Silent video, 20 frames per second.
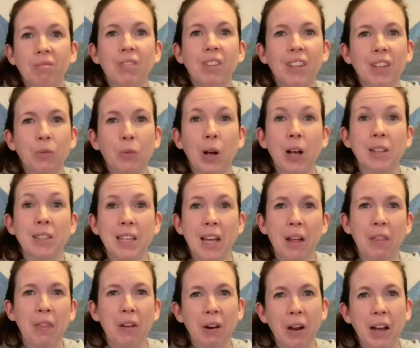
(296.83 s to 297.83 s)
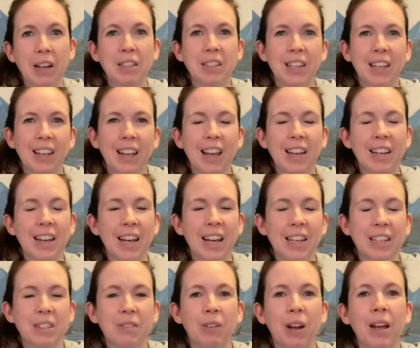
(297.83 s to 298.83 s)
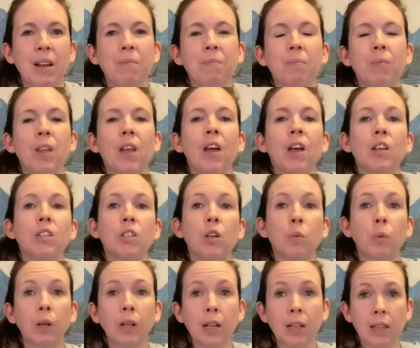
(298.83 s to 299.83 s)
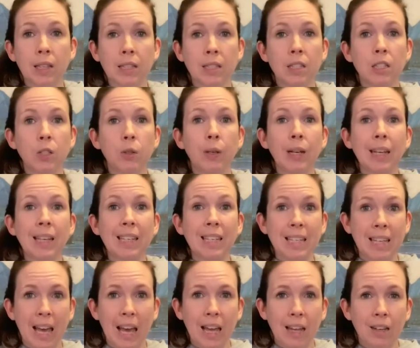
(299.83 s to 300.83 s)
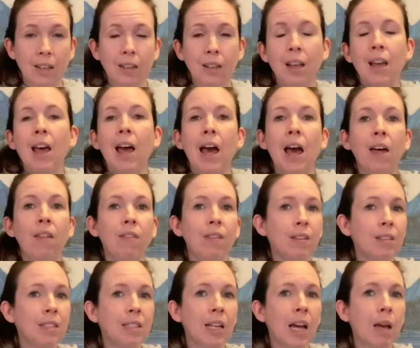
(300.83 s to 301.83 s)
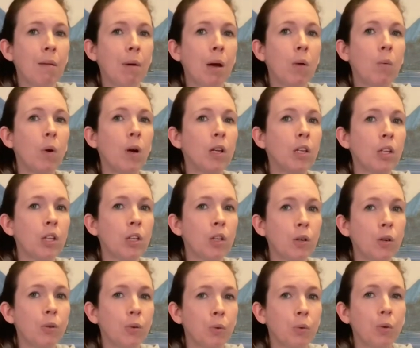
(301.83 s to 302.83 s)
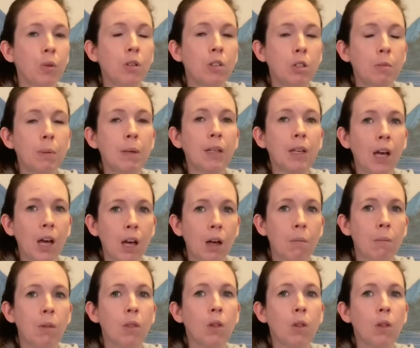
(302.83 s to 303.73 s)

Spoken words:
while it's out there hunting at night, right? So we're going to listen to it again, and this time I want you to become the